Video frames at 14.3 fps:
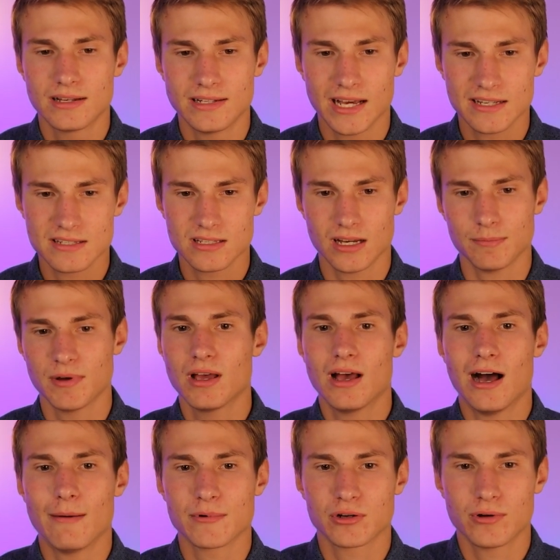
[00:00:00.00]
Next up,
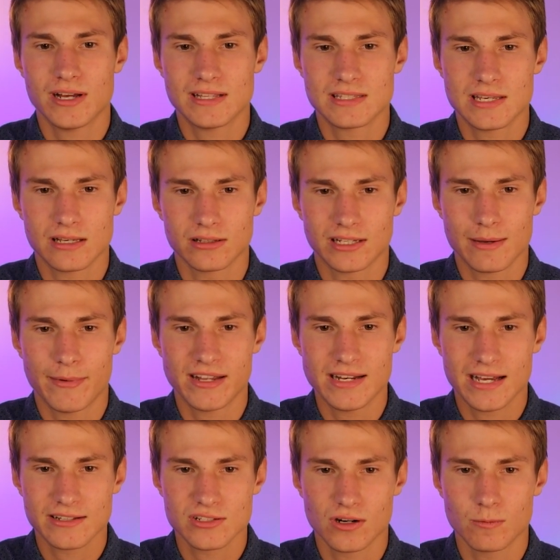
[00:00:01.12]
I'm going to go ahead and take a look at my
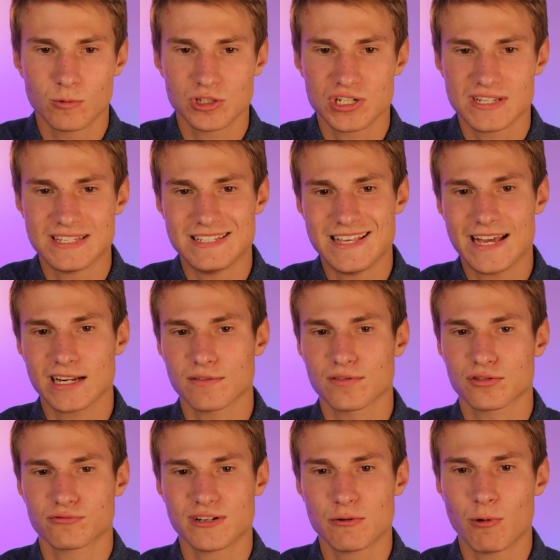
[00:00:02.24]
next term, which is
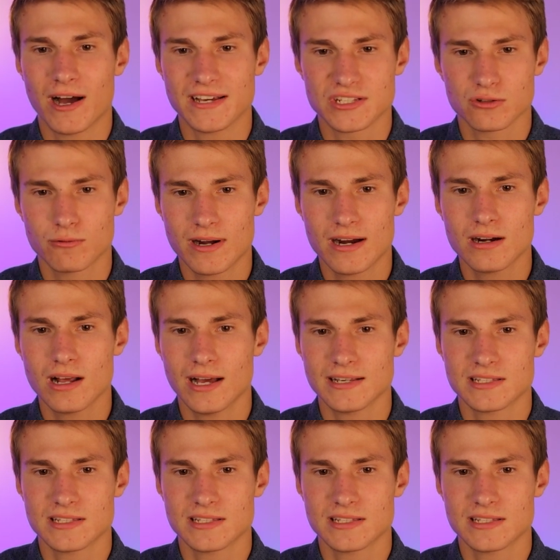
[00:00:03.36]
negative 3y squared.